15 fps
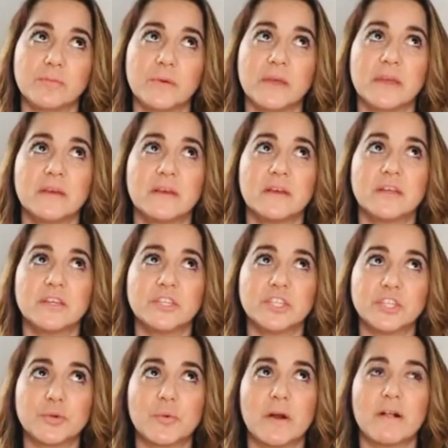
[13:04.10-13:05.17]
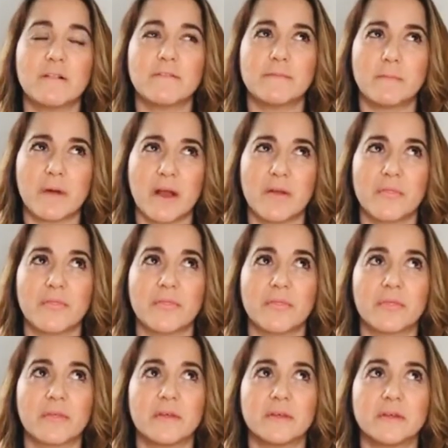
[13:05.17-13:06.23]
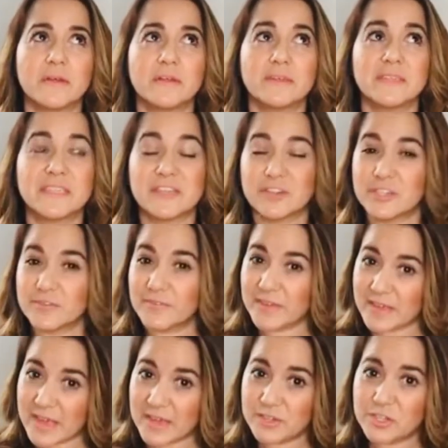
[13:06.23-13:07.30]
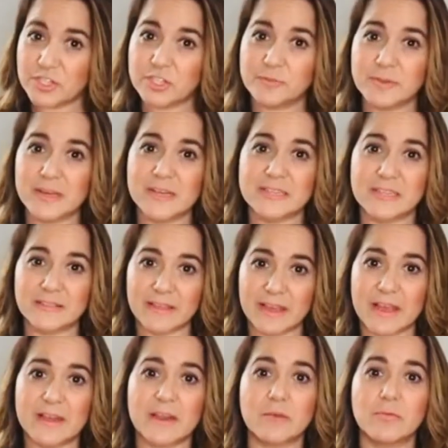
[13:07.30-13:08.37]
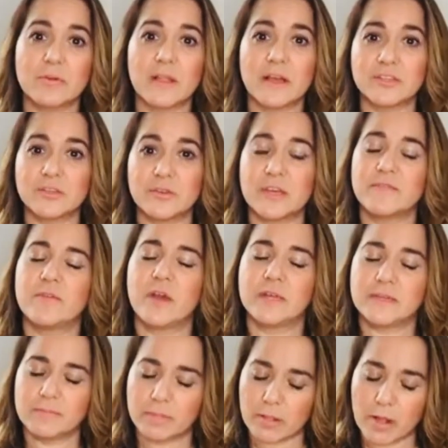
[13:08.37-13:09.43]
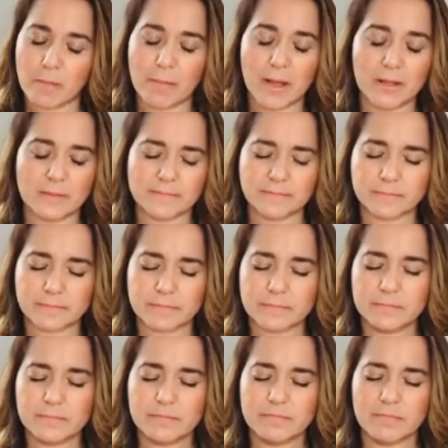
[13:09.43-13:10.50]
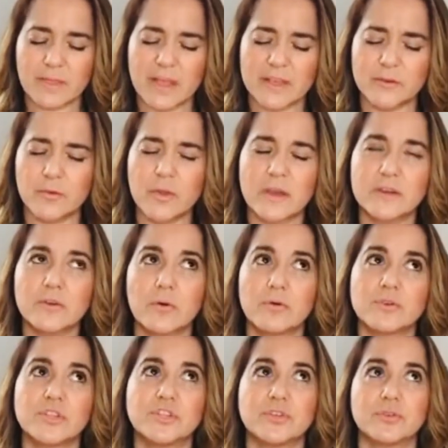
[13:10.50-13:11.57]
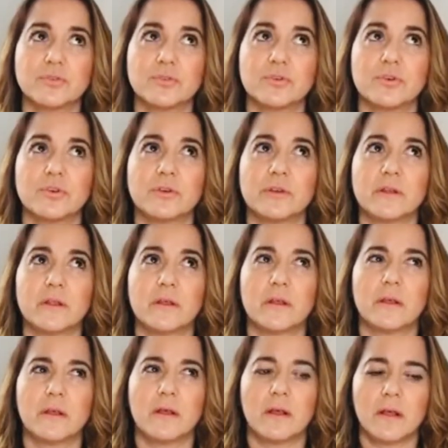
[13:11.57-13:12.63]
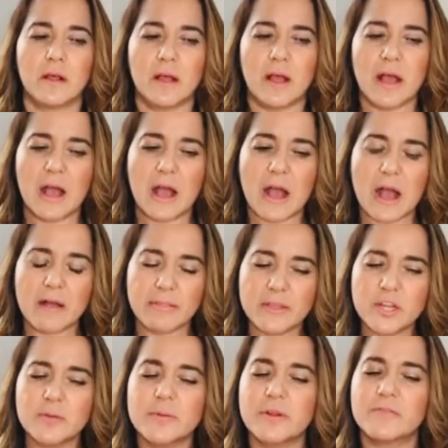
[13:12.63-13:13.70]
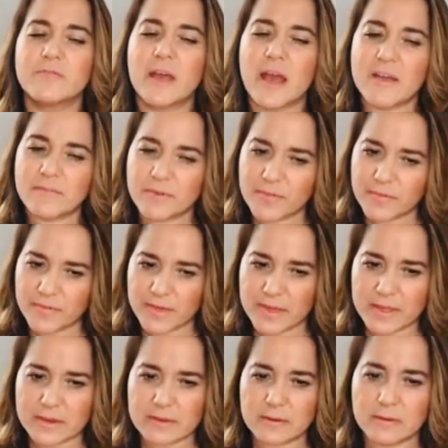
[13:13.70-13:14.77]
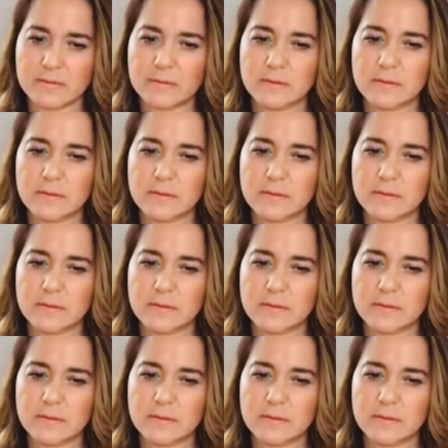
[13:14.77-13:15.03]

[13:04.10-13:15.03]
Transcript: be 12 month certifications because at the end I would like to give you a diploma and we are going to learn a little bit of everything